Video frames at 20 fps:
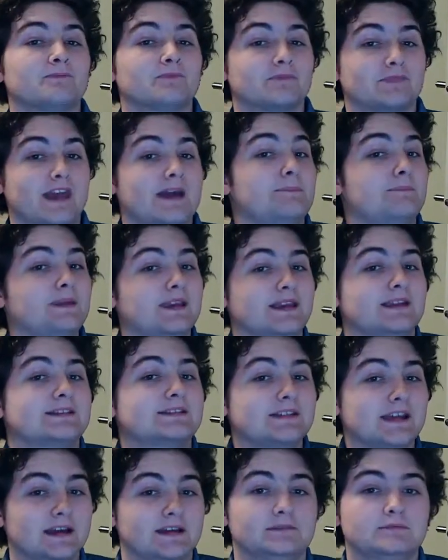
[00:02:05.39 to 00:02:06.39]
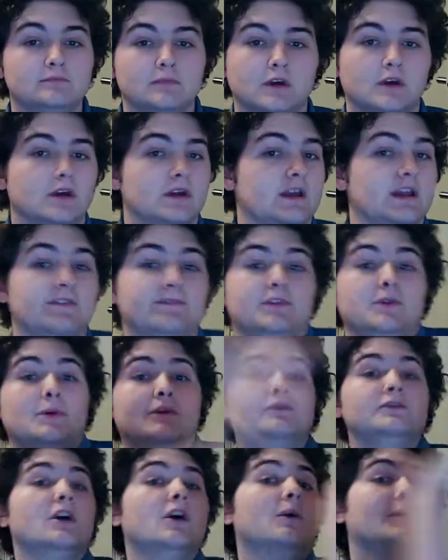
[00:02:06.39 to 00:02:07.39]
That being said, if you
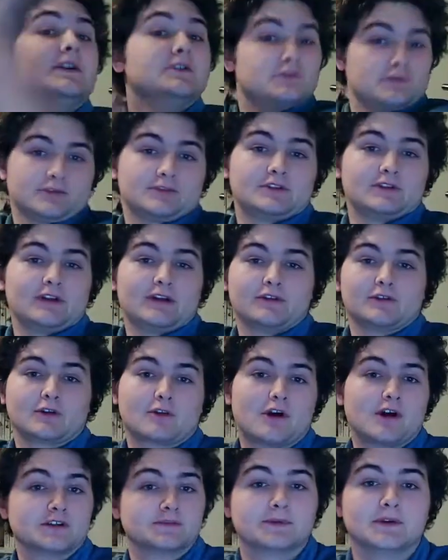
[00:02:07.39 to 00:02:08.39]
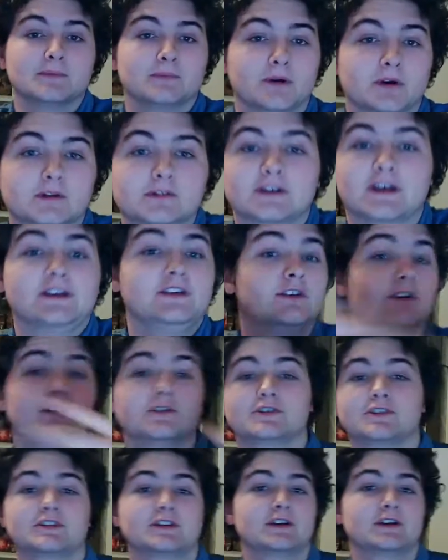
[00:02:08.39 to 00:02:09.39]
have no interest in other Cosmere books and you're
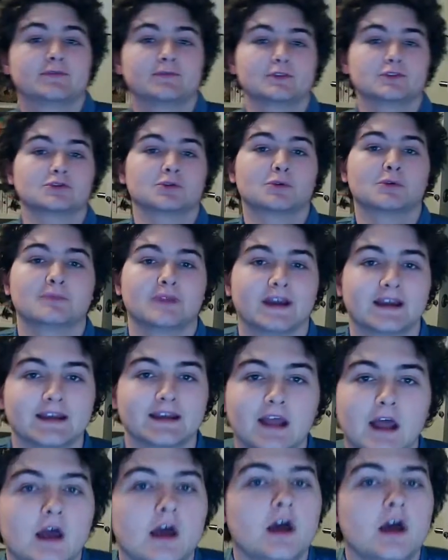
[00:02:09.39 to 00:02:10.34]
just here for Stormlight,